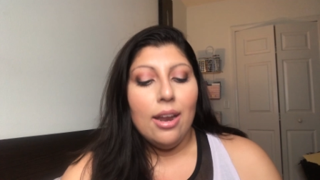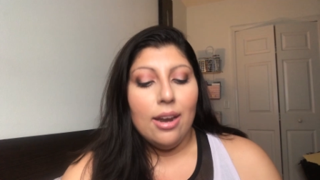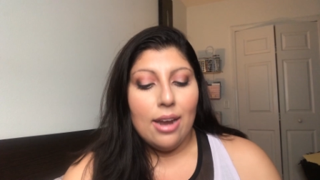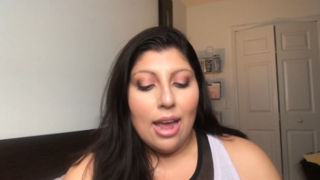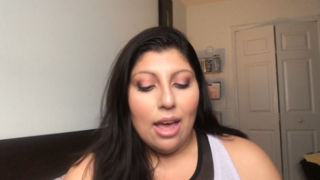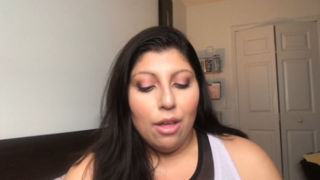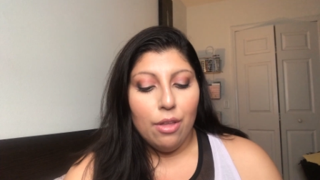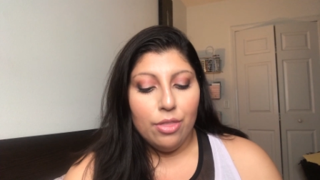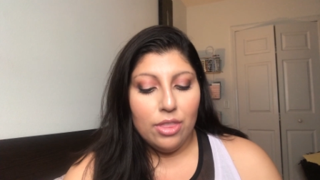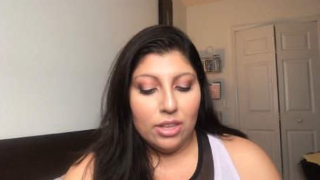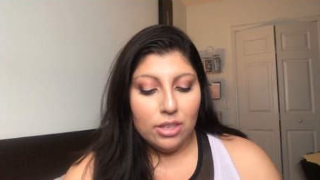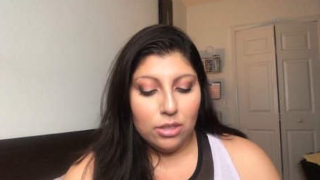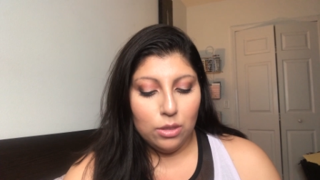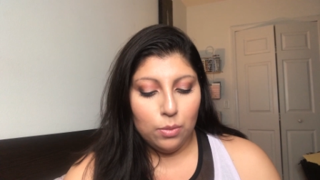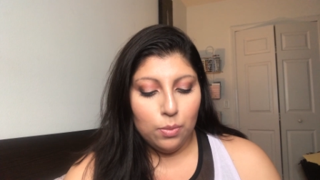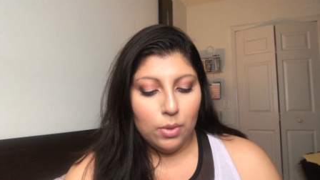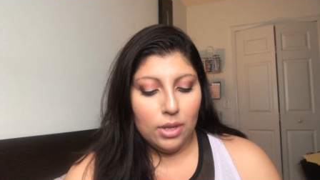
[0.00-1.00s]
Now
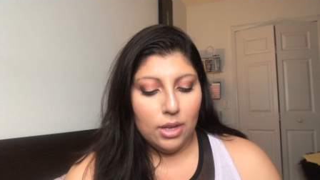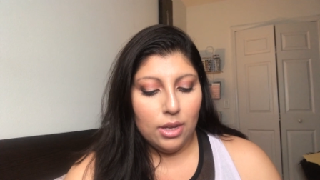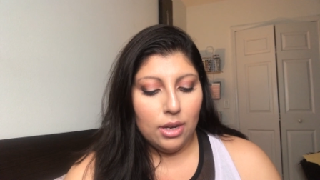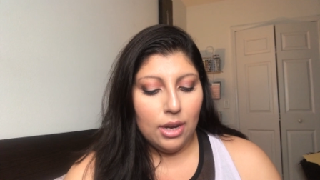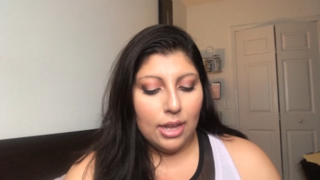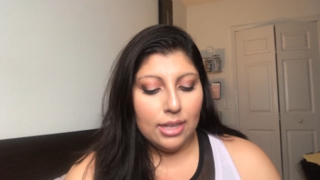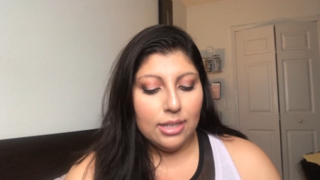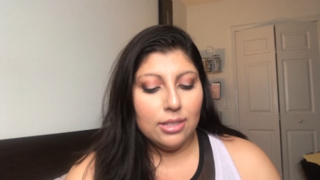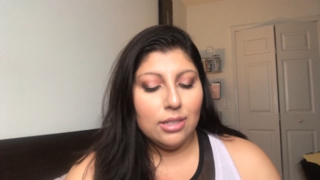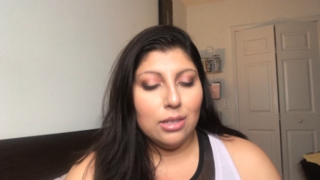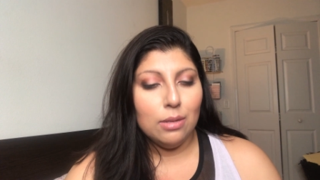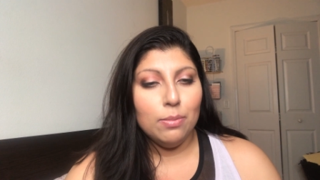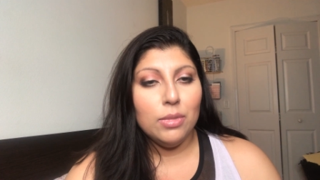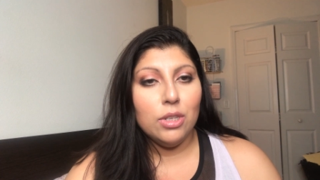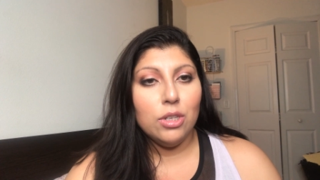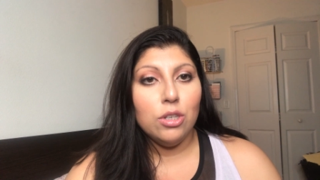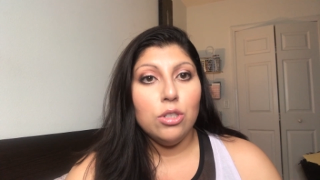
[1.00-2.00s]
this one is
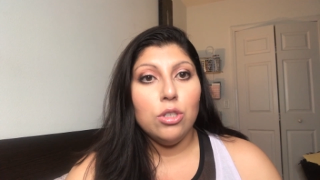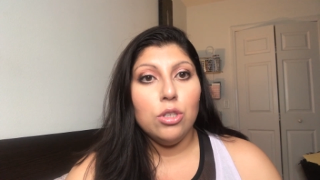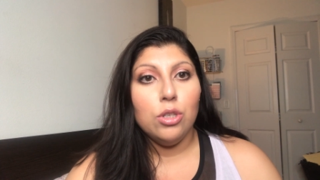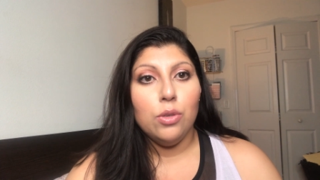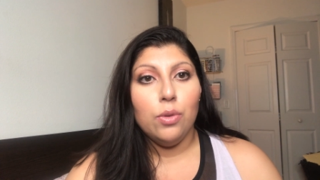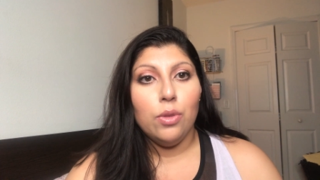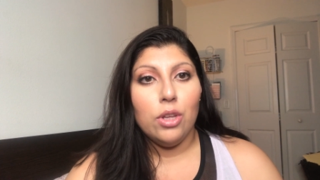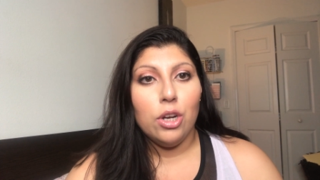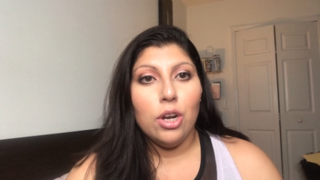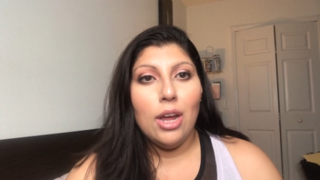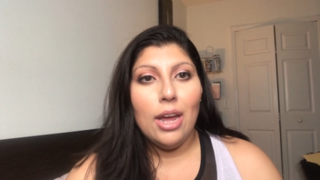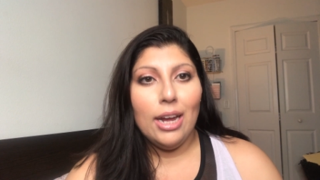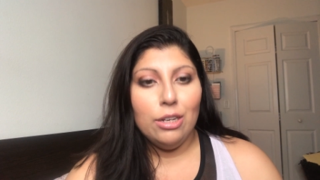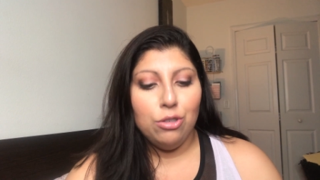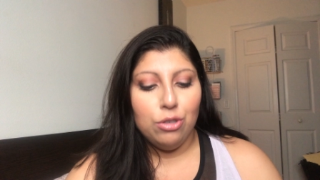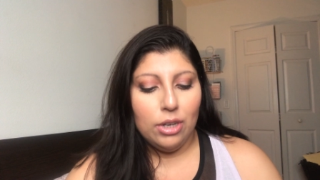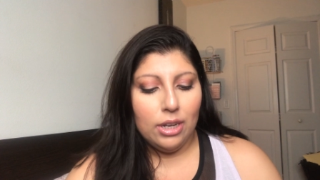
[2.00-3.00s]
similar to their
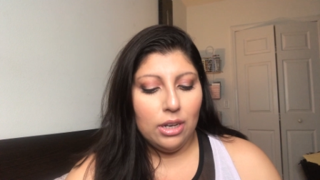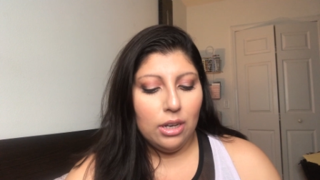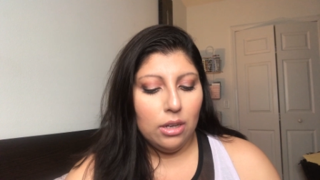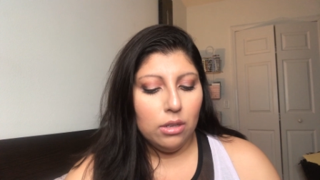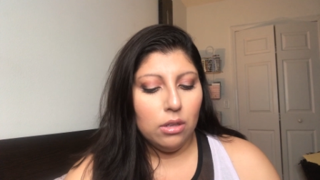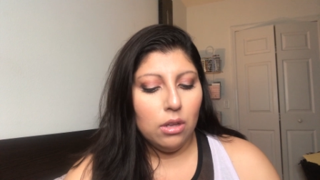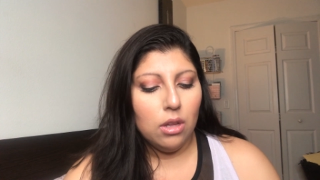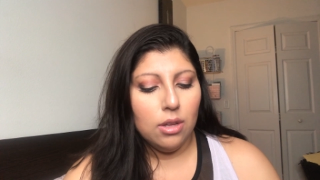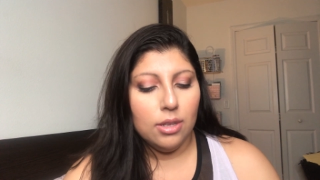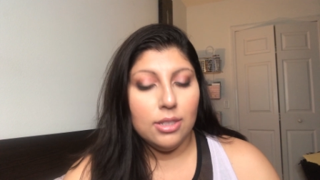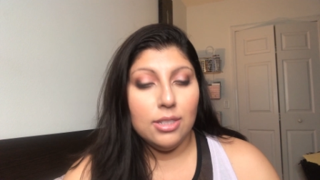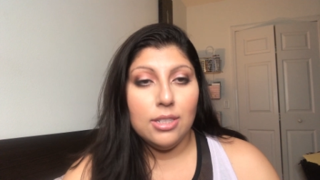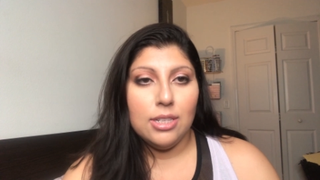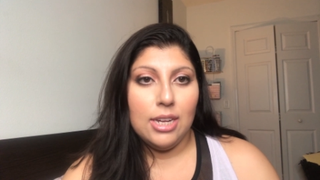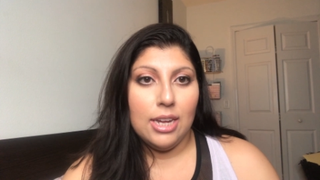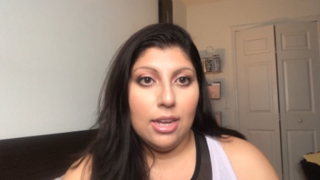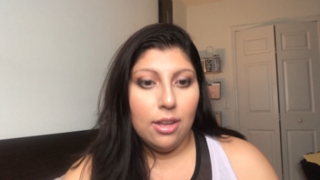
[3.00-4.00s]
hydrating
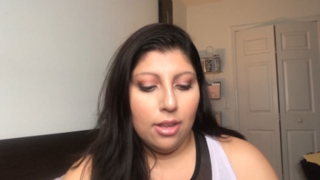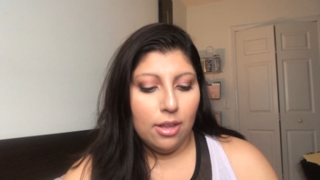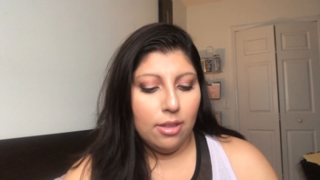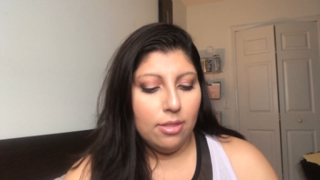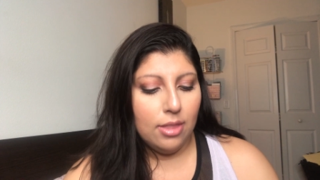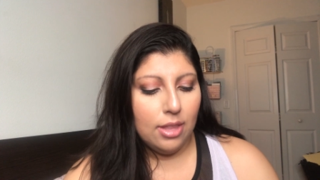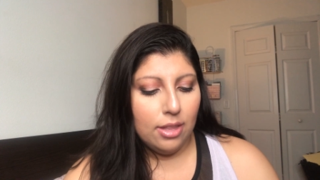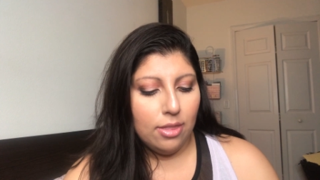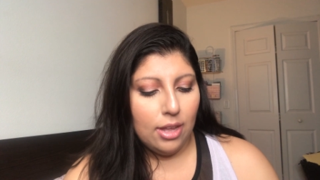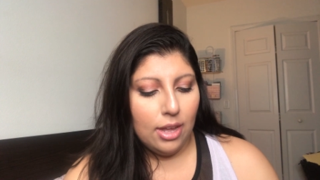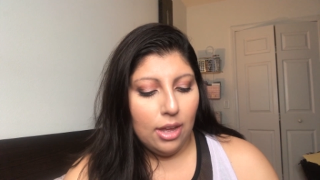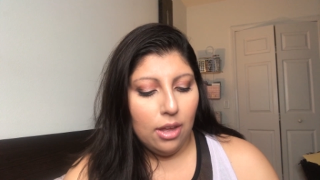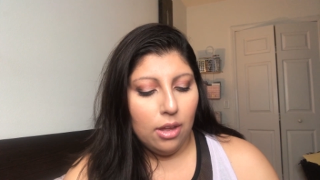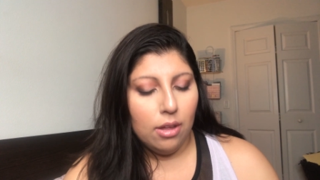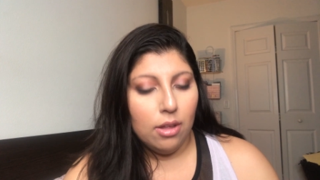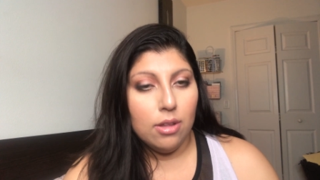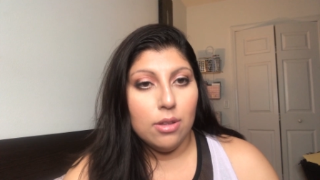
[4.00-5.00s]
stick that
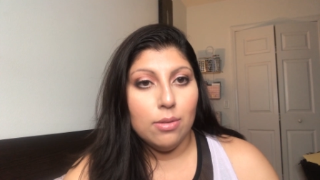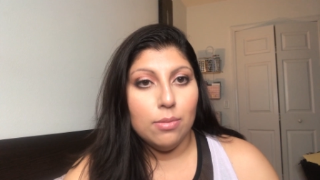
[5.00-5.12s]
they